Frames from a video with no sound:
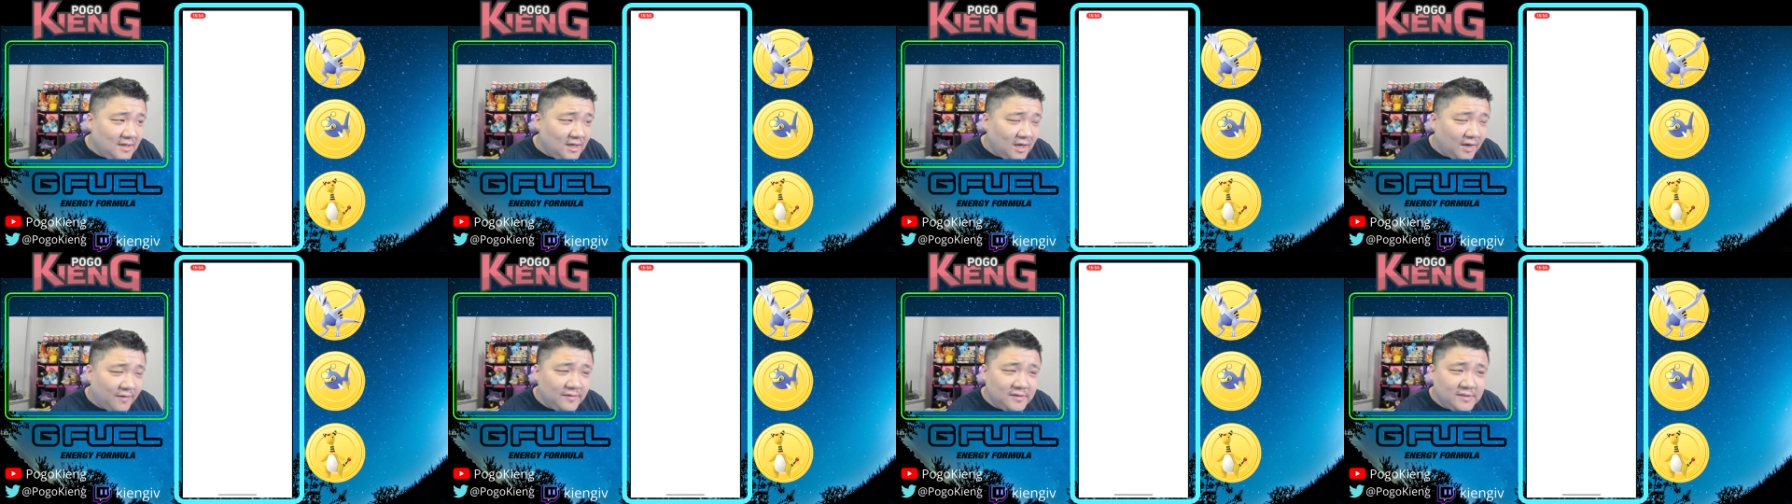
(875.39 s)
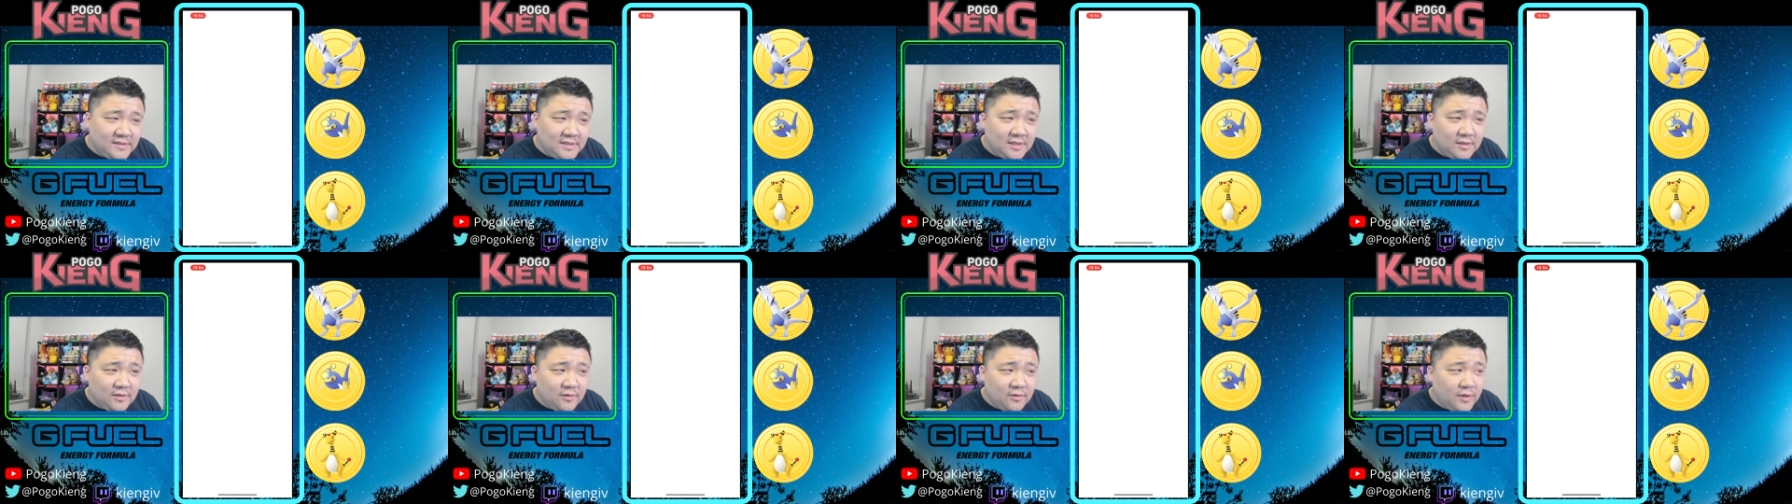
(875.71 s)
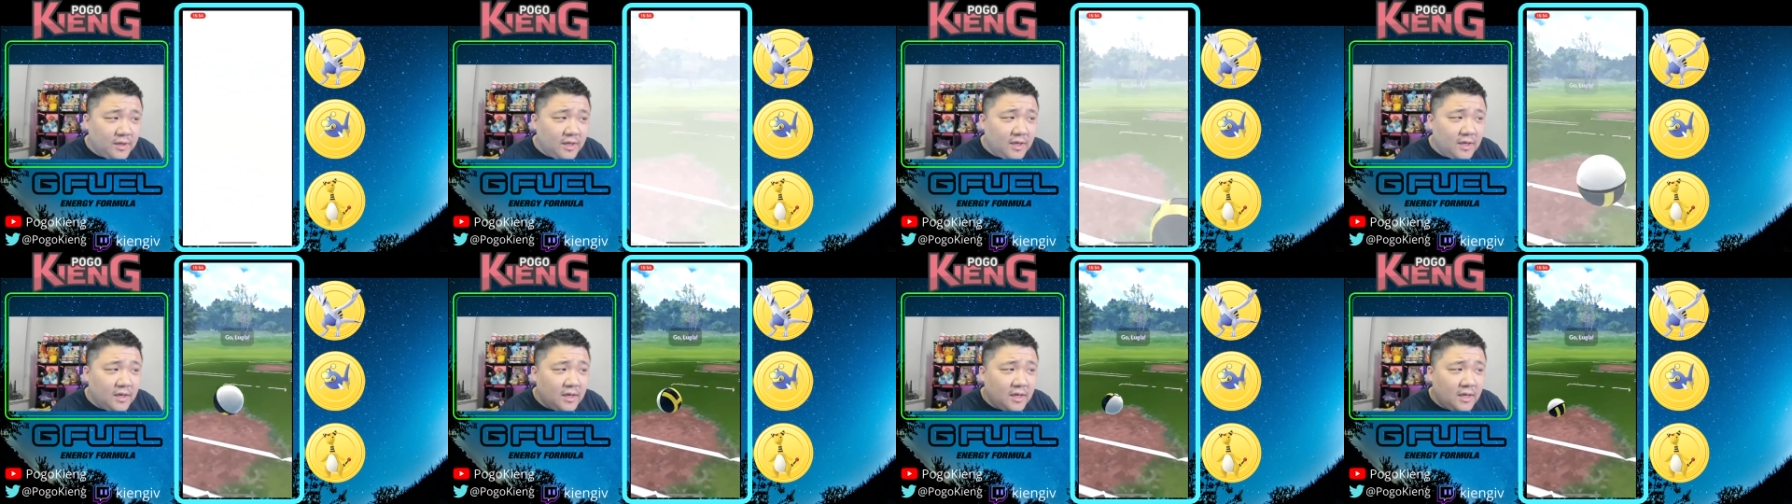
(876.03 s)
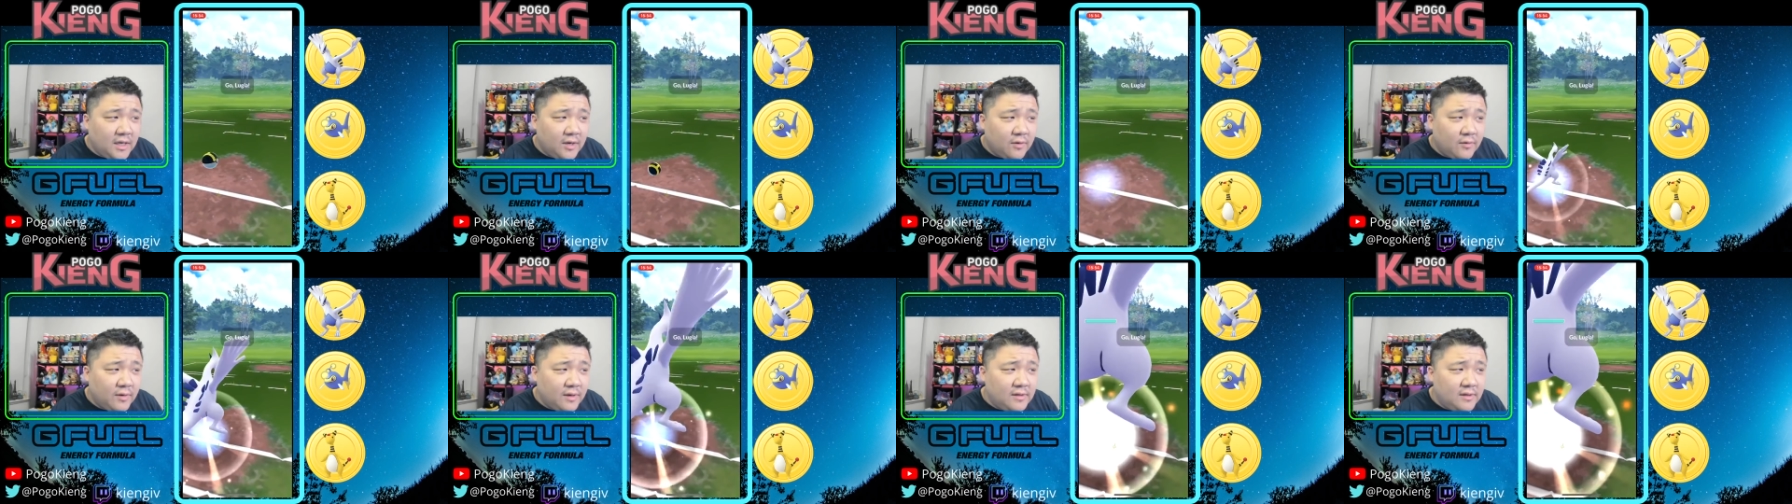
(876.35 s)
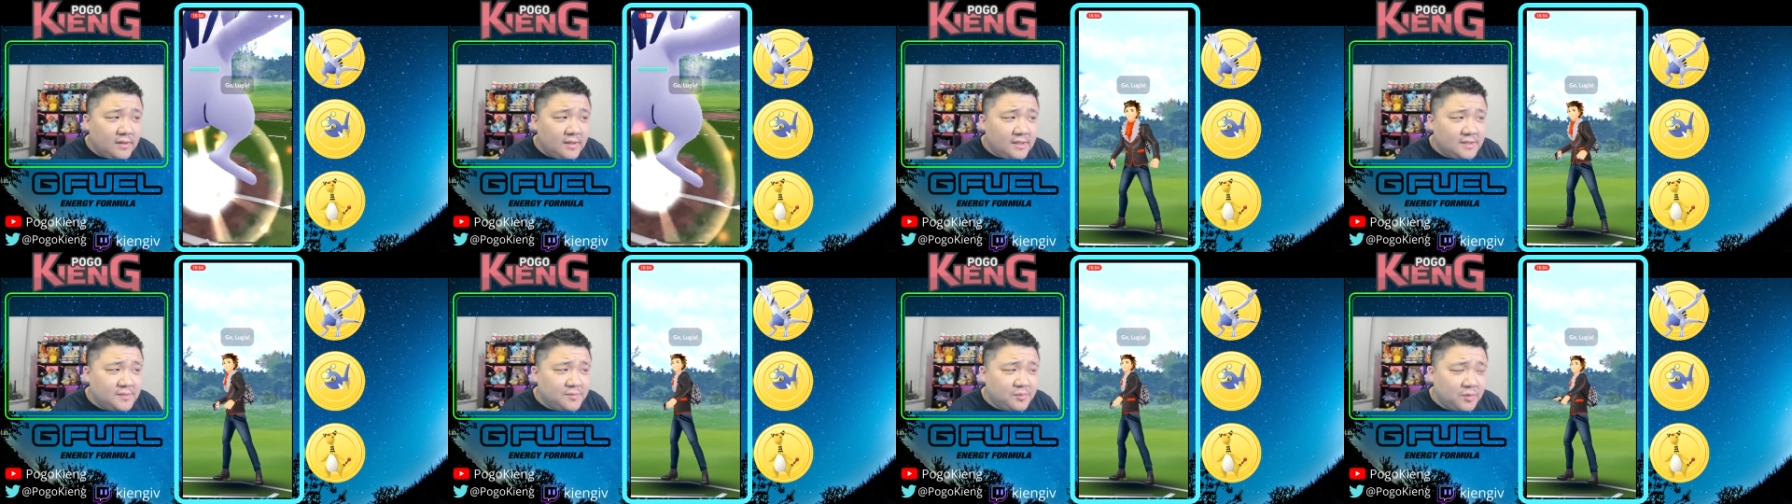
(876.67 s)
Obviously, Lugia in Great
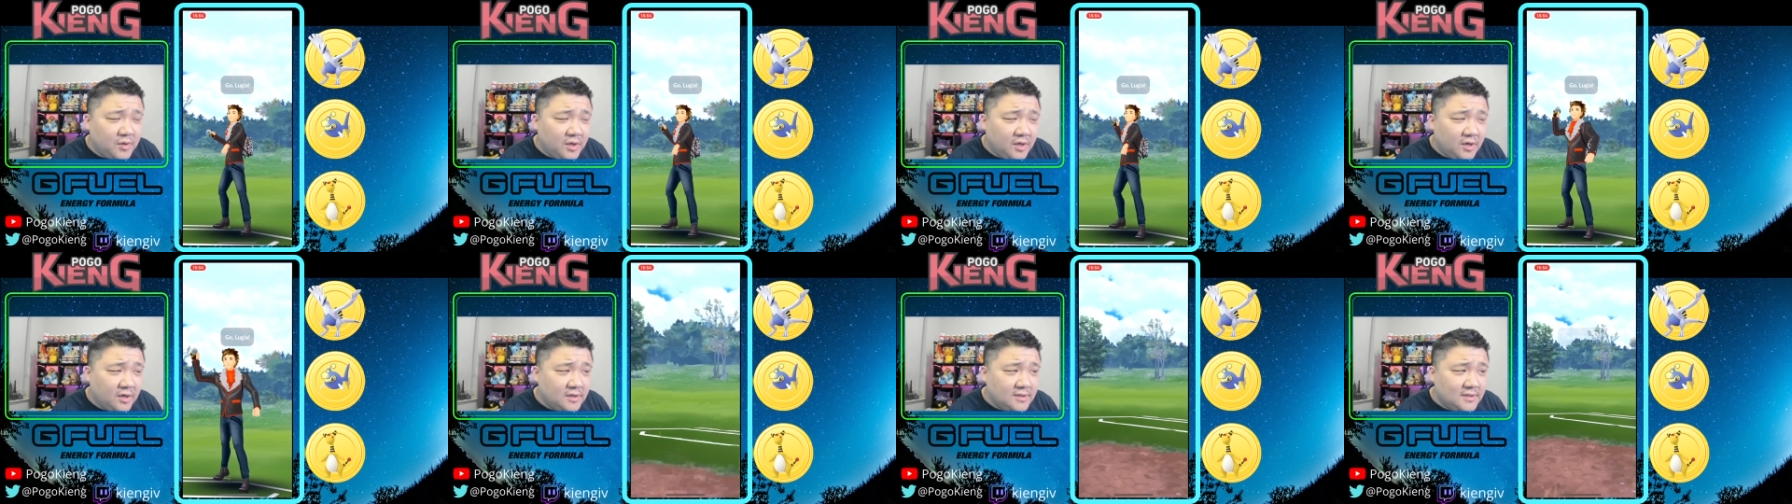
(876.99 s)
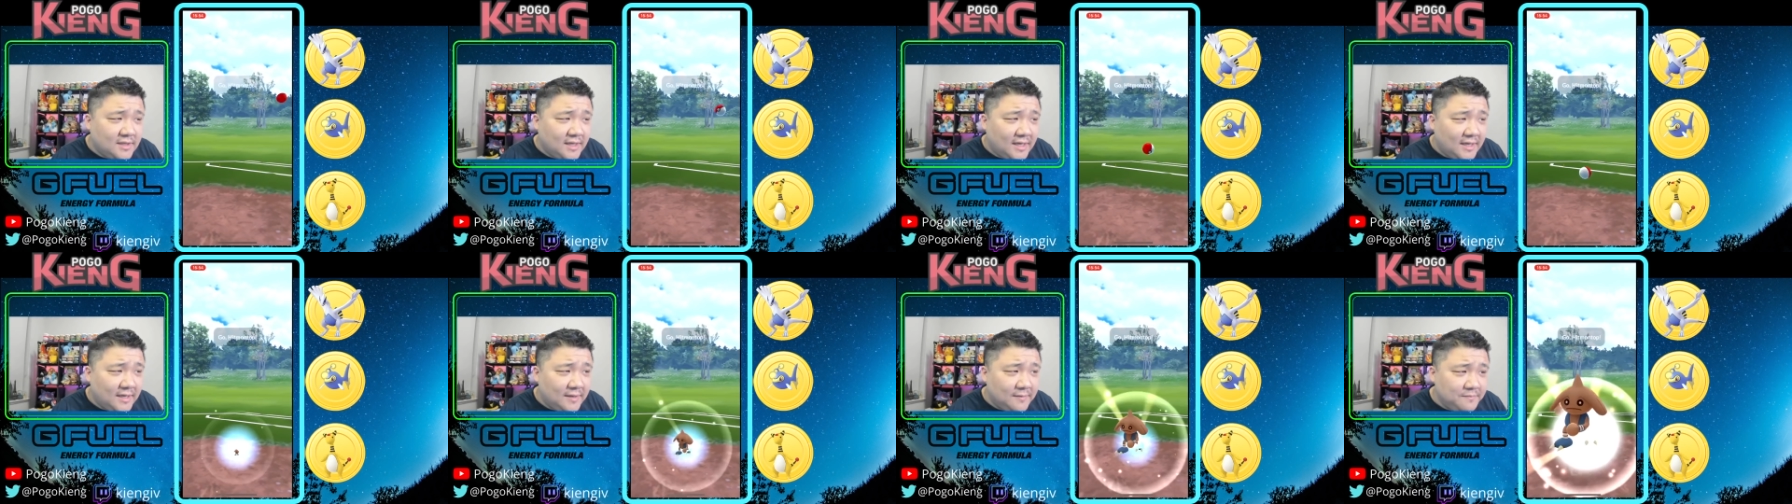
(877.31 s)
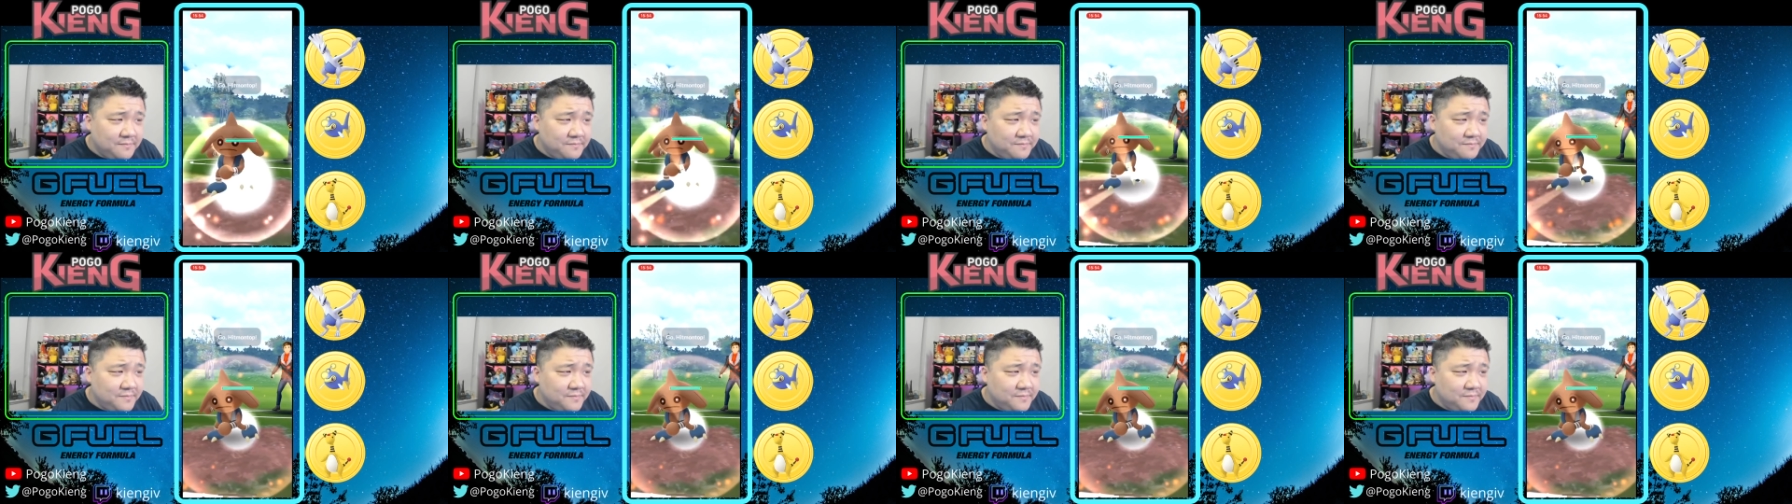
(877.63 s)
League is pretty hard to get.